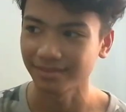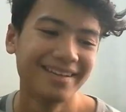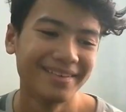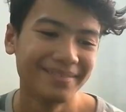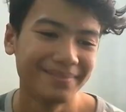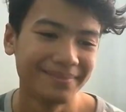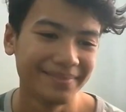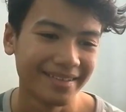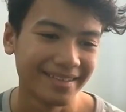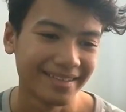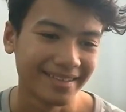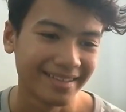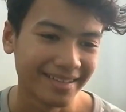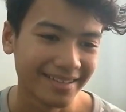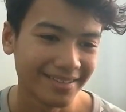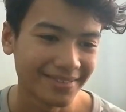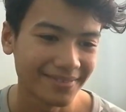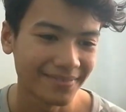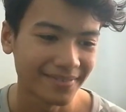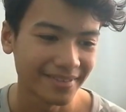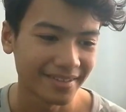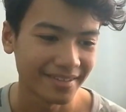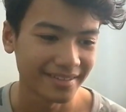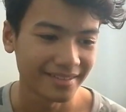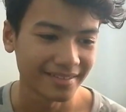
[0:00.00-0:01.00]
But
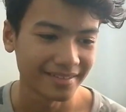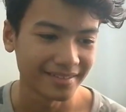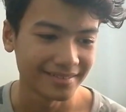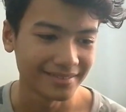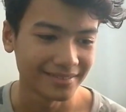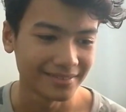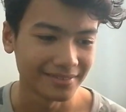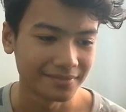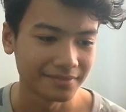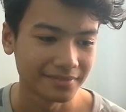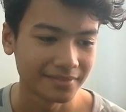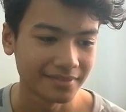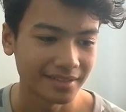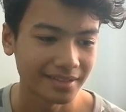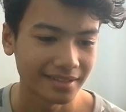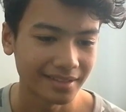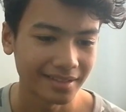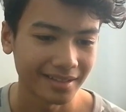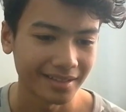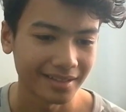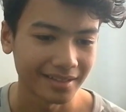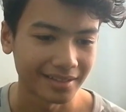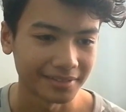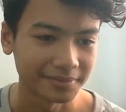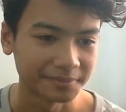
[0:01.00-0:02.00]
anyway,
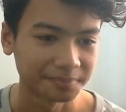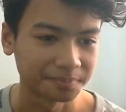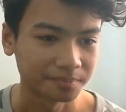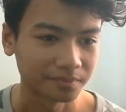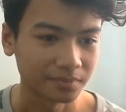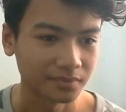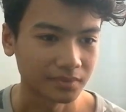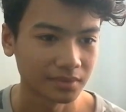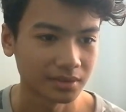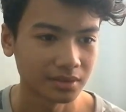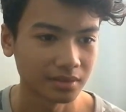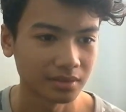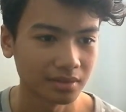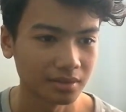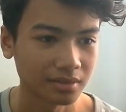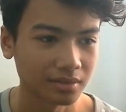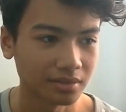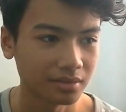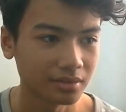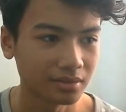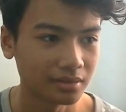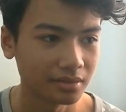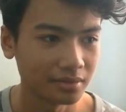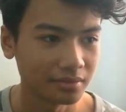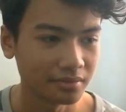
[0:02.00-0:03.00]
yeah,
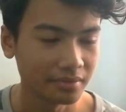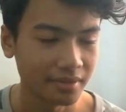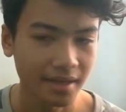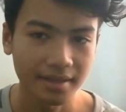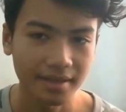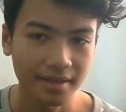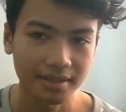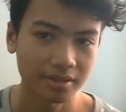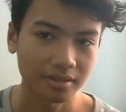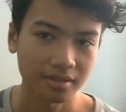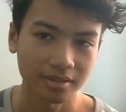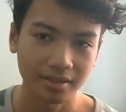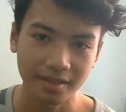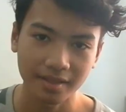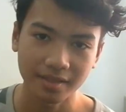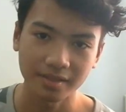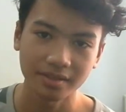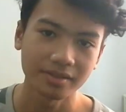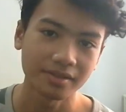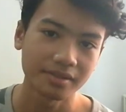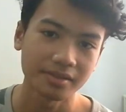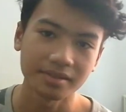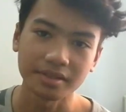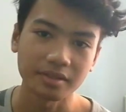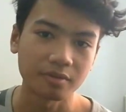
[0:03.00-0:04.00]
that's the
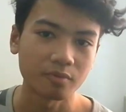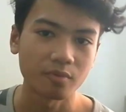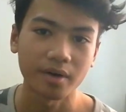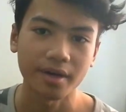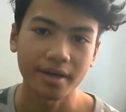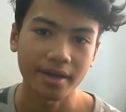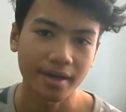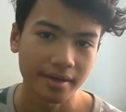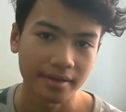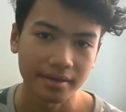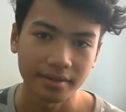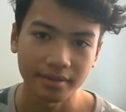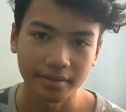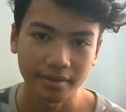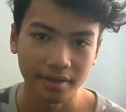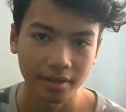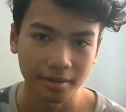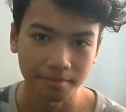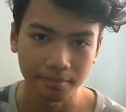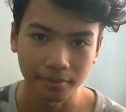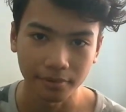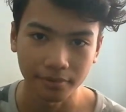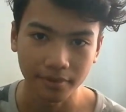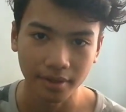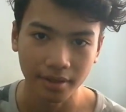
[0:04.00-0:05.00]
reason why I didn't
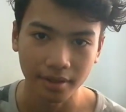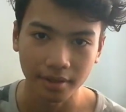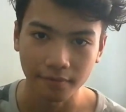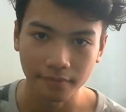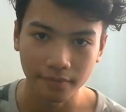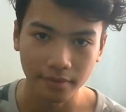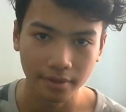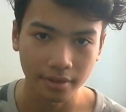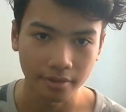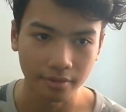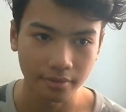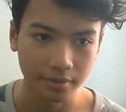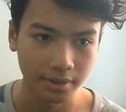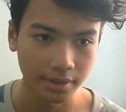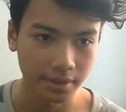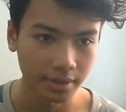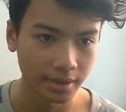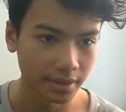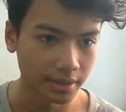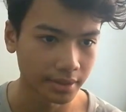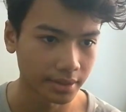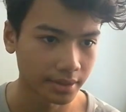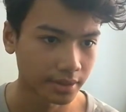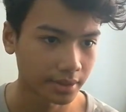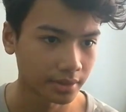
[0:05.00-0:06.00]
upload any videos
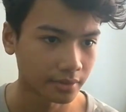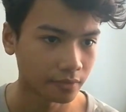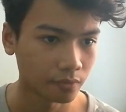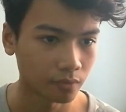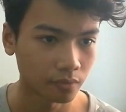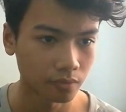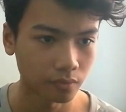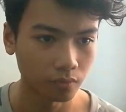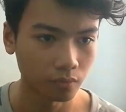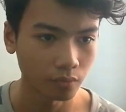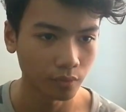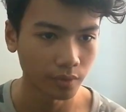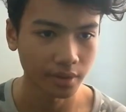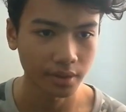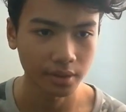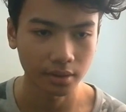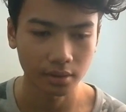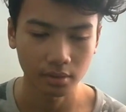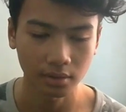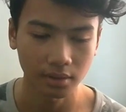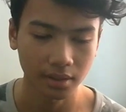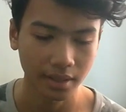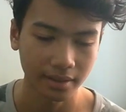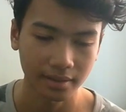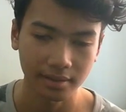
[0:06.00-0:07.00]
this
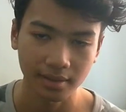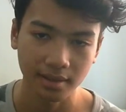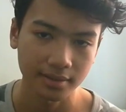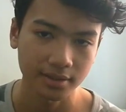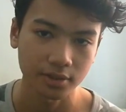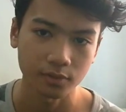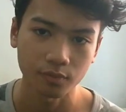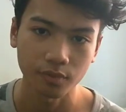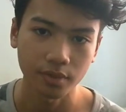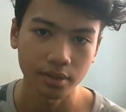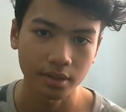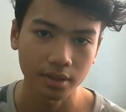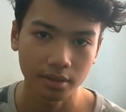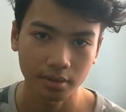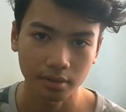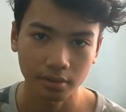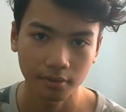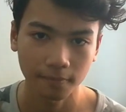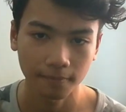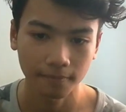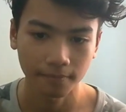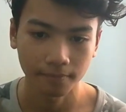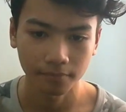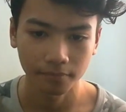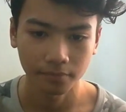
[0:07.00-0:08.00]
week. Like last week,
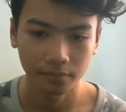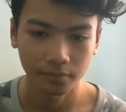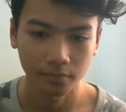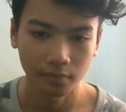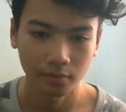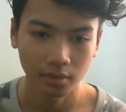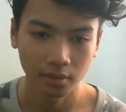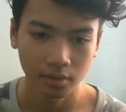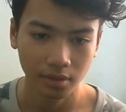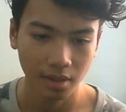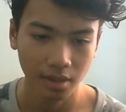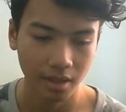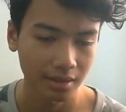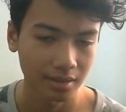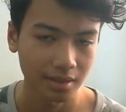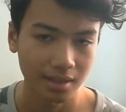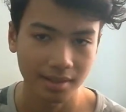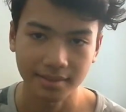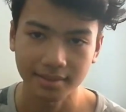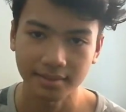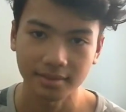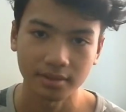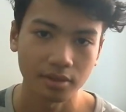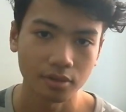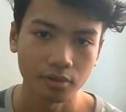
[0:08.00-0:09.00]
like
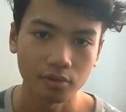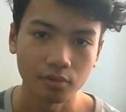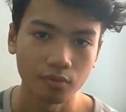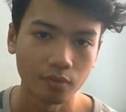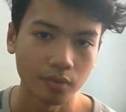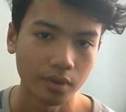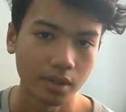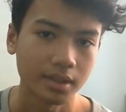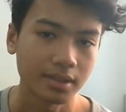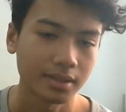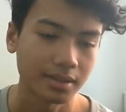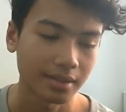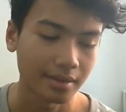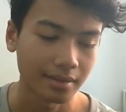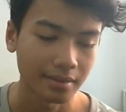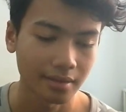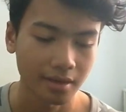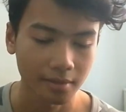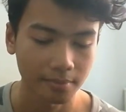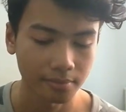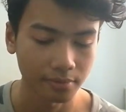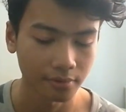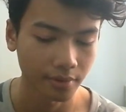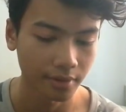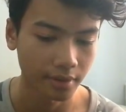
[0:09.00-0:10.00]
last 2 weeks, I
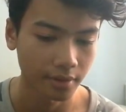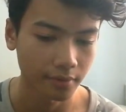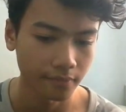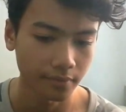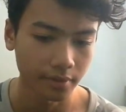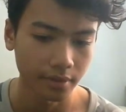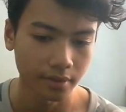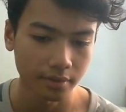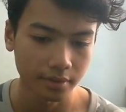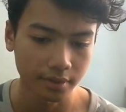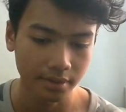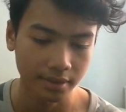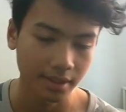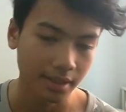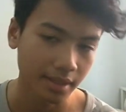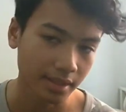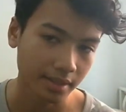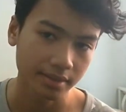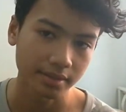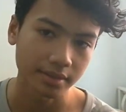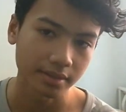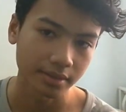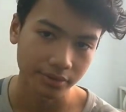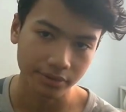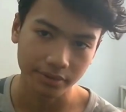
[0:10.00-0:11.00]
didn't upload any videos.
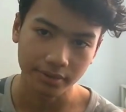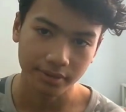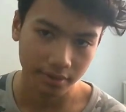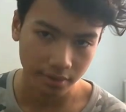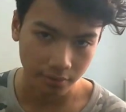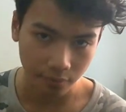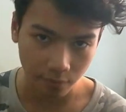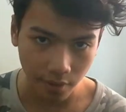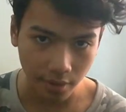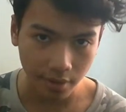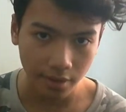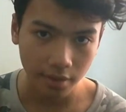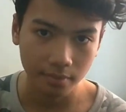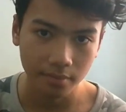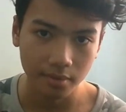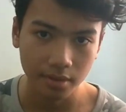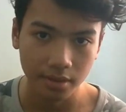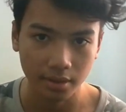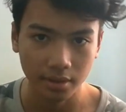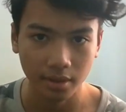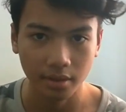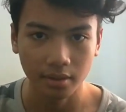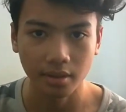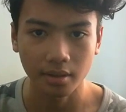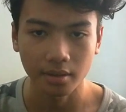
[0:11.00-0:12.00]
This the reason why,
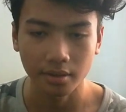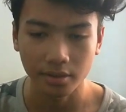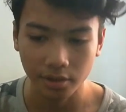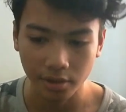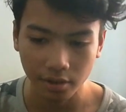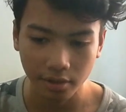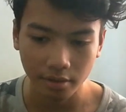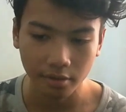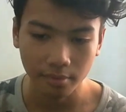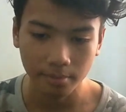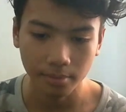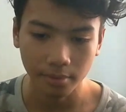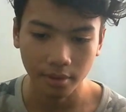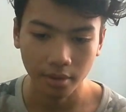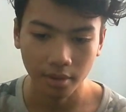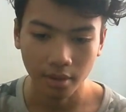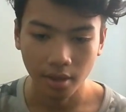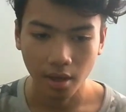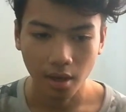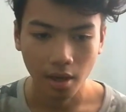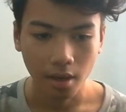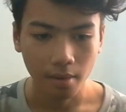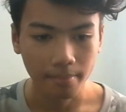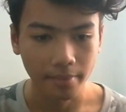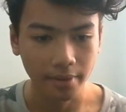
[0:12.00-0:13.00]
because I got a job,
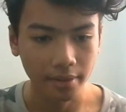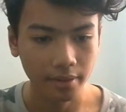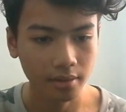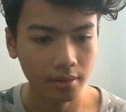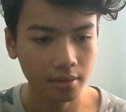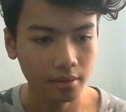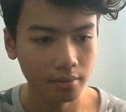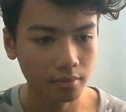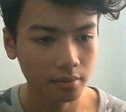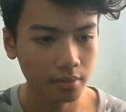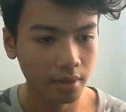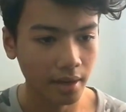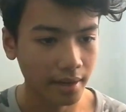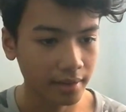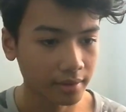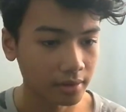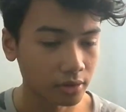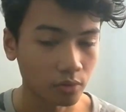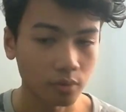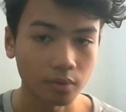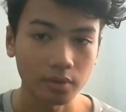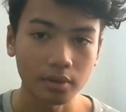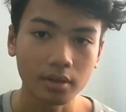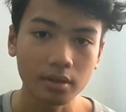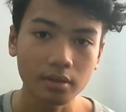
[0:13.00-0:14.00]
but now I
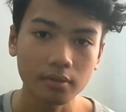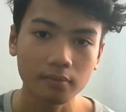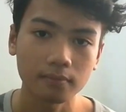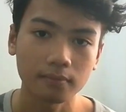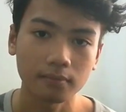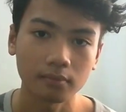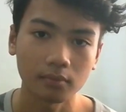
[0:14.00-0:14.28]
quit it.